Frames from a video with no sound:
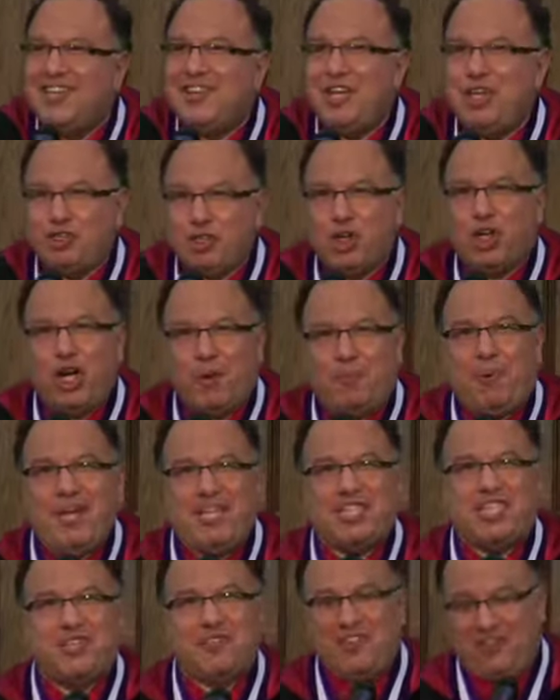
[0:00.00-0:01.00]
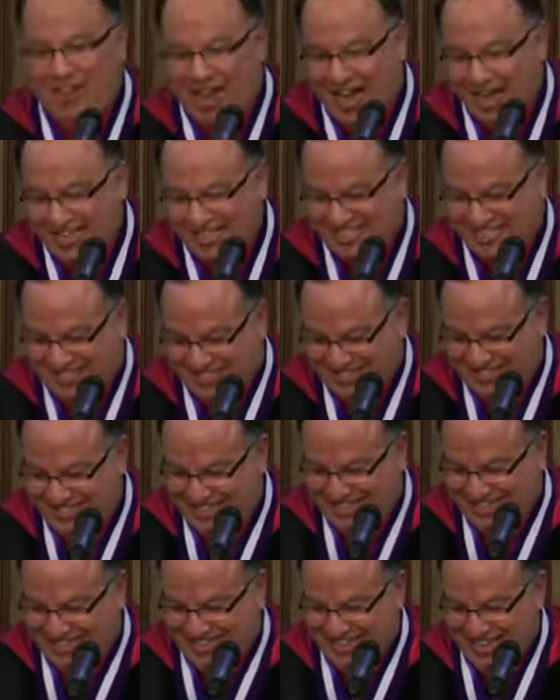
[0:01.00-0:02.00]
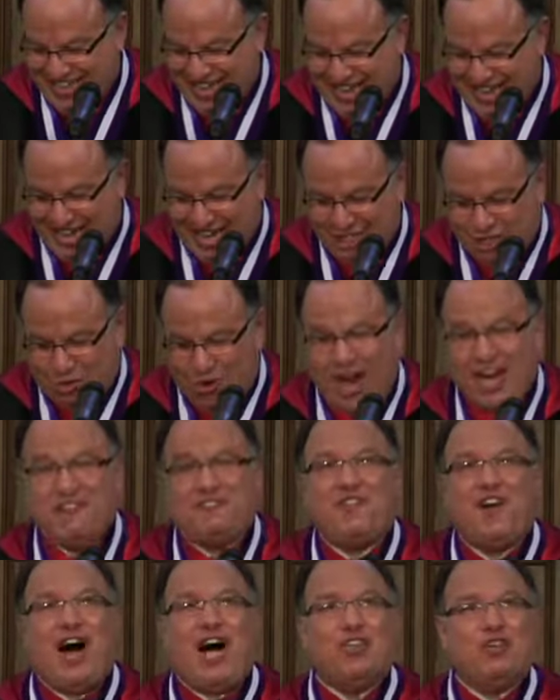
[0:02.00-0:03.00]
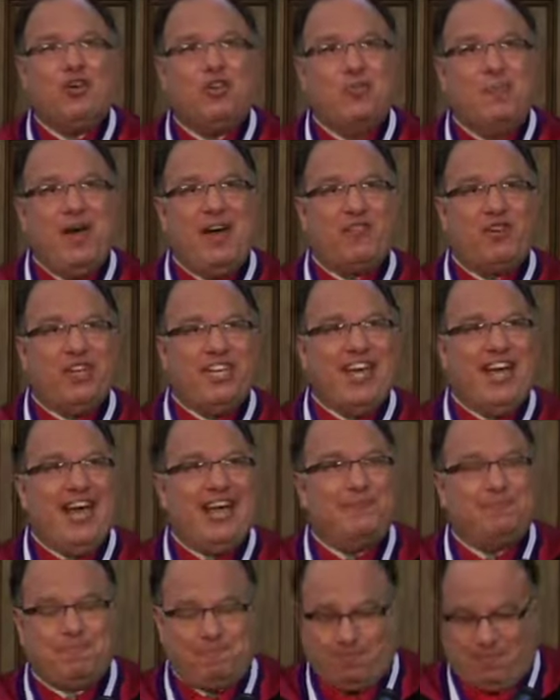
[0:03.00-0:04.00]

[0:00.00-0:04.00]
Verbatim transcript: These are good pieces of advice, and I try to follow them every day.